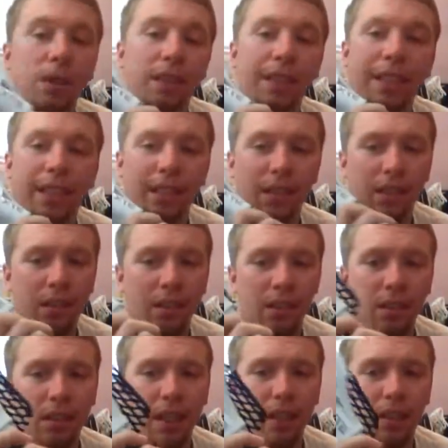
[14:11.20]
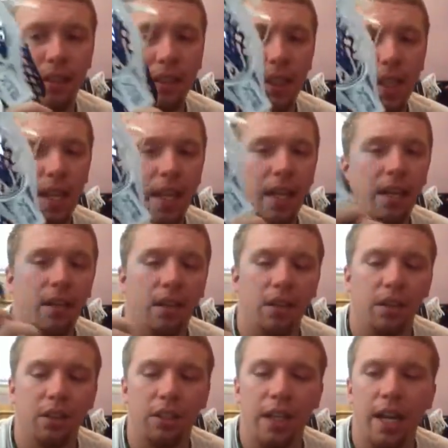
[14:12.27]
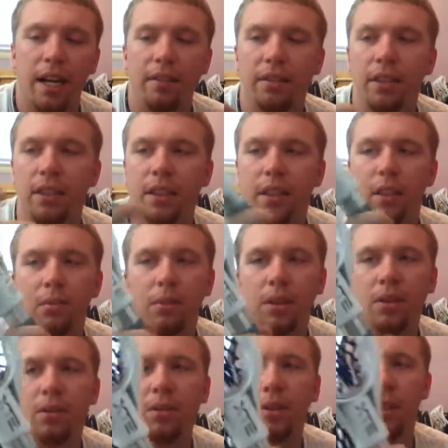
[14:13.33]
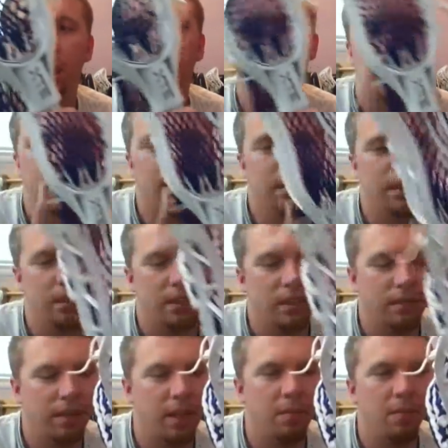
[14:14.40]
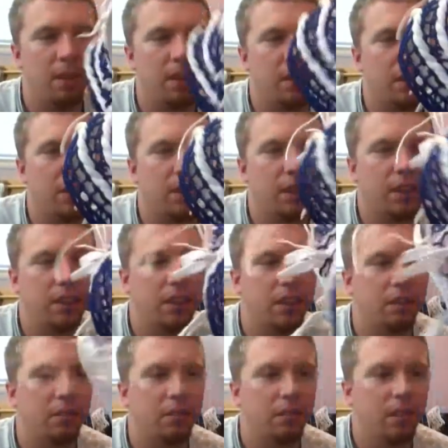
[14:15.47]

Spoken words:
stick, not just the head or the shaft, but the whole stick, if anybody's interested.